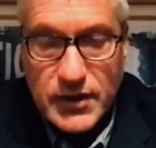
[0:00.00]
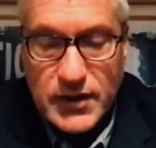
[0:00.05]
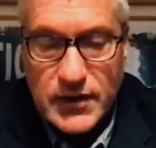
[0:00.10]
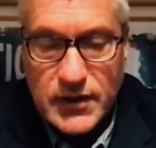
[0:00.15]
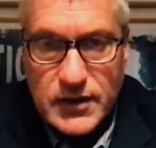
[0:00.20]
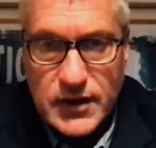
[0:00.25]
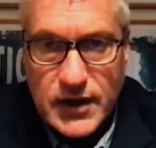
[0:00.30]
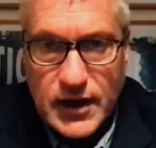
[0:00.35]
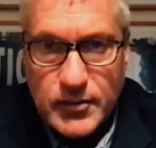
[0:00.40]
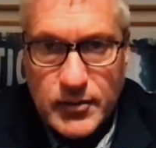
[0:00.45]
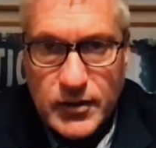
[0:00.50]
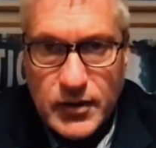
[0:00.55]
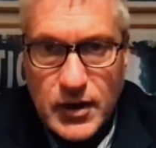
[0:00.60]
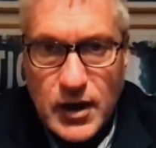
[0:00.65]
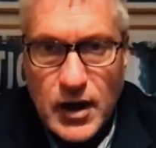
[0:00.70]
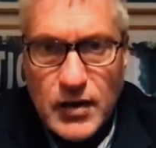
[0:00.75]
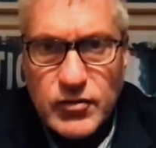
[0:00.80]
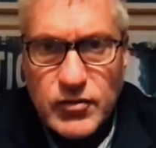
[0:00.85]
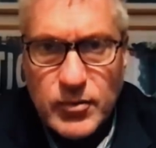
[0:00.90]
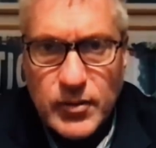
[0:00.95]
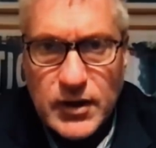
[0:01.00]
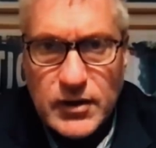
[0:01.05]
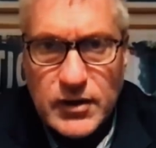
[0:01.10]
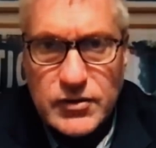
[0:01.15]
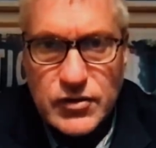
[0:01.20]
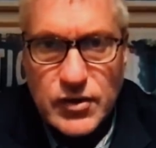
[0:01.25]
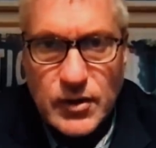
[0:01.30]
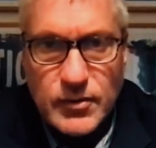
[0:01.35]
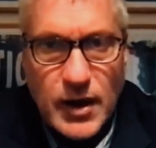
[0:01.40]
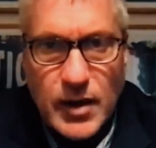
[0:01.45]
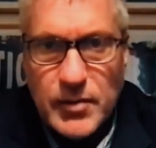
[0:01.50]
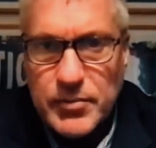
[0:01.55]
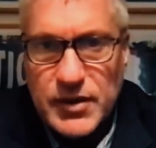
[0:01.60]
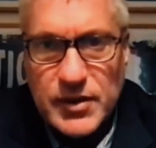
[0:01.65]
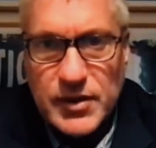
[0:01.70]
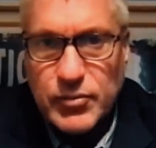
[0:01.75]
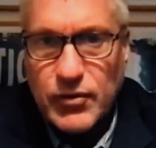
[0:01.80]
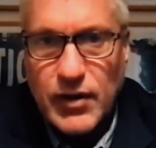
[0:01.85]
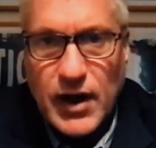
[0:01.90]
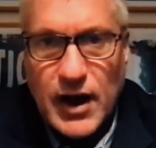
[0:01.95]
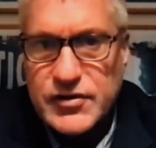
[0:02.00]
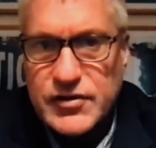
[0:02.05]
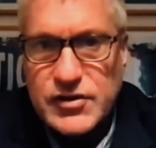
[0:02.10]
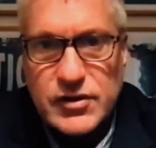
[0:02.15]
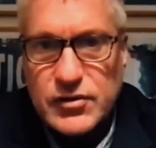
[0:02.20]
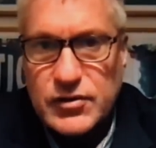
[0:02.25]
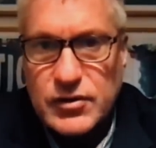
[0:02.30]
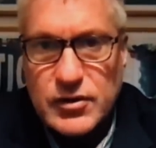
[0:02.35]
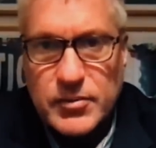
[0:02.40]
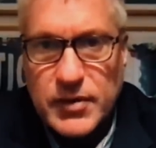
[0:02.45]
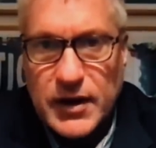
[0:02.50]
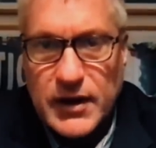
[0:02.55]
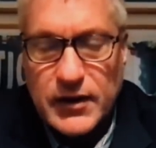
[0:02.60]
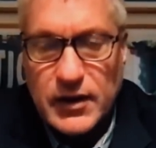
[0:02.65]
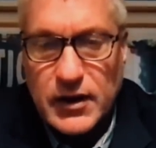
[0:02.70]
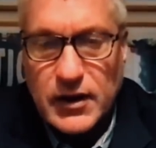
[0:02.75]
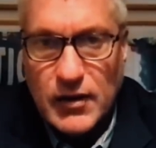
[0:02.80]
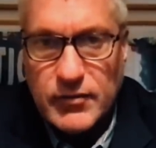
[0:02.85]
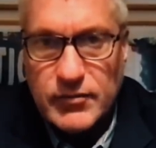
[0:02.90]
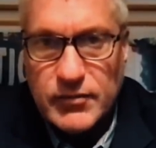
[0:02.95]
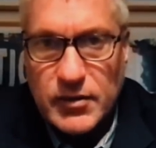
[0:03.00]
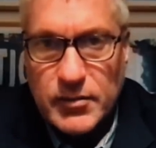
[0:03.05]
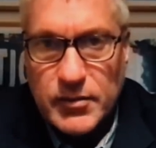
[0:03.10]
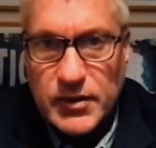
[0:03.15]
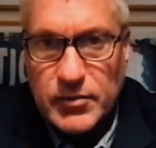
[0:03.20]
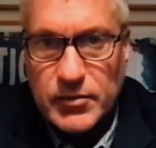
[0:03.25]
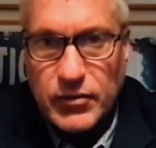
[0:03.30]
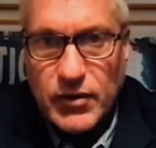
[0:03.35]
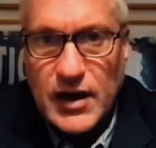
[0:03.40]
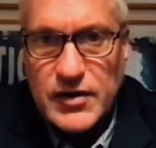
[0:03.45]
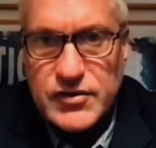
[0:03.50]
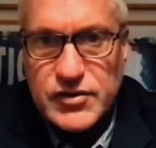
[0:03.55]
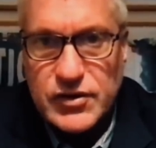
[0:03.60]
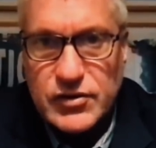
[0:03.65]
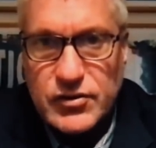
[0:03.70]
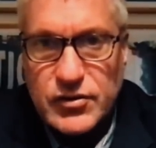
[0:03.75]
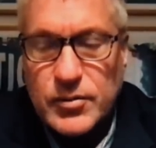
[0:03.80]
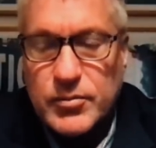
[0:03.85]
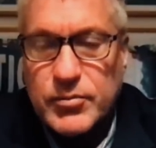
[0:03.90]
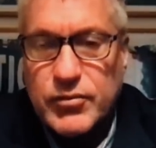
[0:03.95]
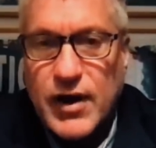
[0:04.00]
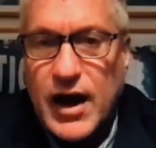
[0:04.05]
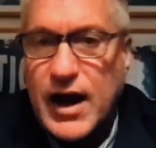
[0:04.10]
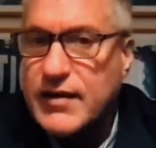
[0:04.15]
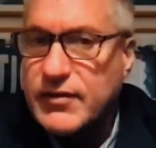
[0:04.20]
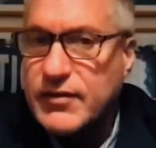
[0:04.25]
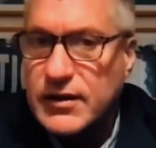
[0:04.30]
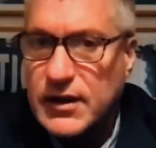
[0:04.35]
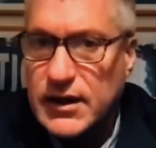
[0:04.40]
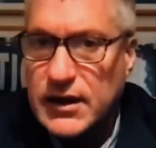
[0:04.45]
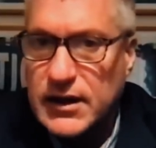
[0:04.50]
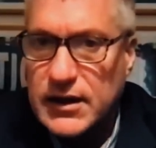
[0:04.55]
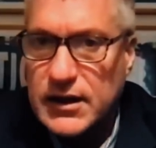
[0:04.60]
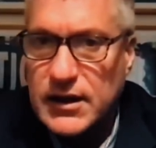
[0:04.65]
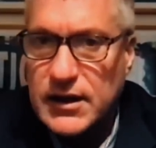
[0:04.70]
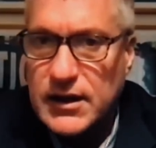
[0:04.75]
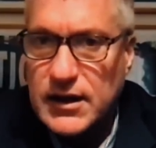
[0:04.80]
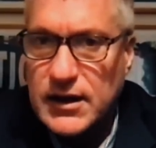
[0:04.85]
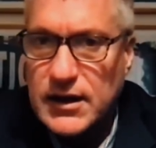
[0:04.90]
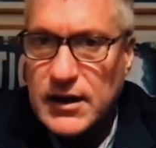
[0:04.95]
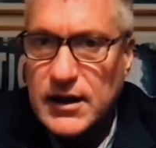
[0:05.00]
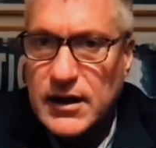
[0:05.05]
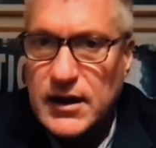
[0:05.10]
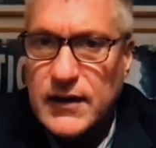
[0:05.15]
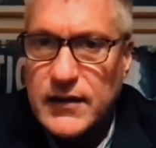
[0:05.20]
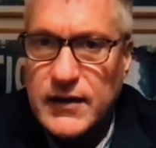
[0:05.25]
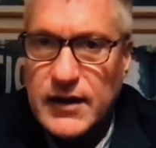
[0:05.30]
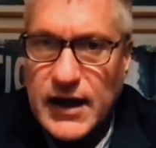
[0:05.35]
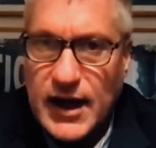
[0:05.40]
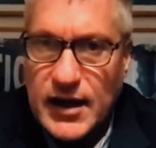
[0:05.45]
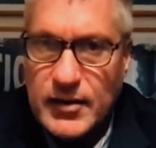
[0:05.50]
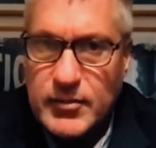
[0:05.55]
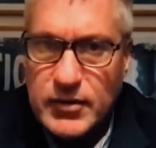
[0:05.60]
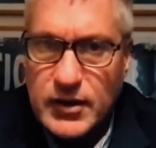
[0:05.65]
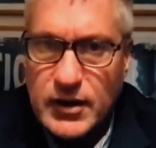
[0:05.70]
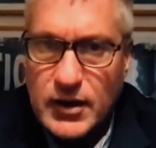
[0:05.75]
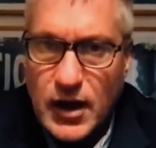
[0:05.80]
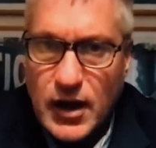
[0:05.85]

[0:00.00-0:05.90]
me in the name of the government. So I'm not being prosecuted by the government, I'm being prosecuted privately in the name of the